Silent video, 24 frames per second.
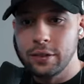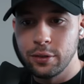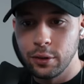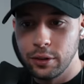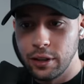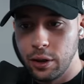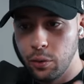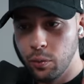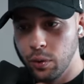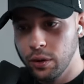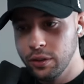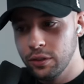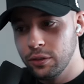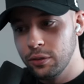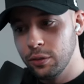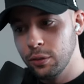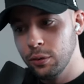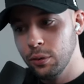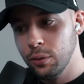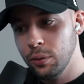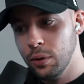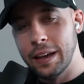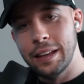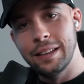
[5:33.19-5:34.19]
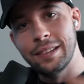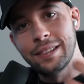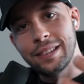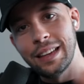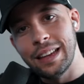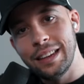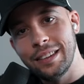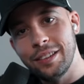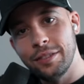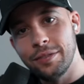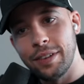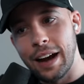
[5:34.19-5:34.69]
So they want to
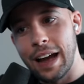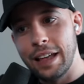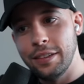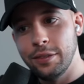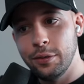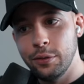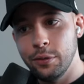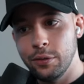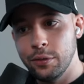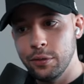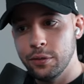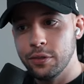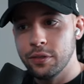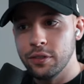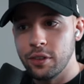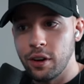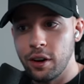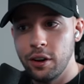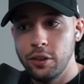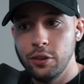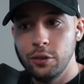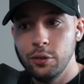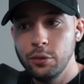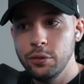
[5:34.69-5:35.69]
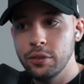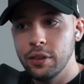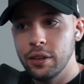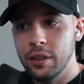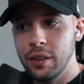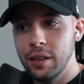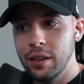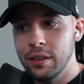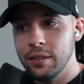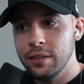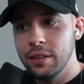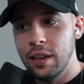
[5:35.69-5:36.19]
incentivize you to start using
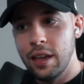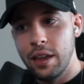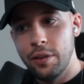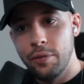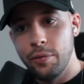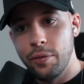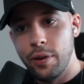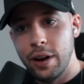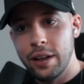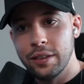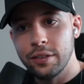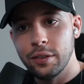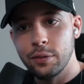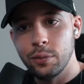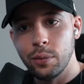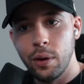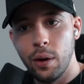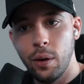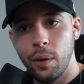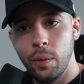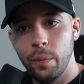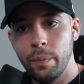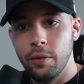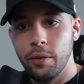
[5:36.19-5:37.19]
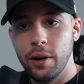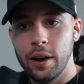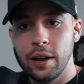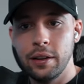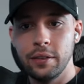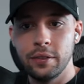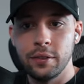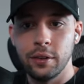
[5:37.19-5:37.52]
this in France as well, right?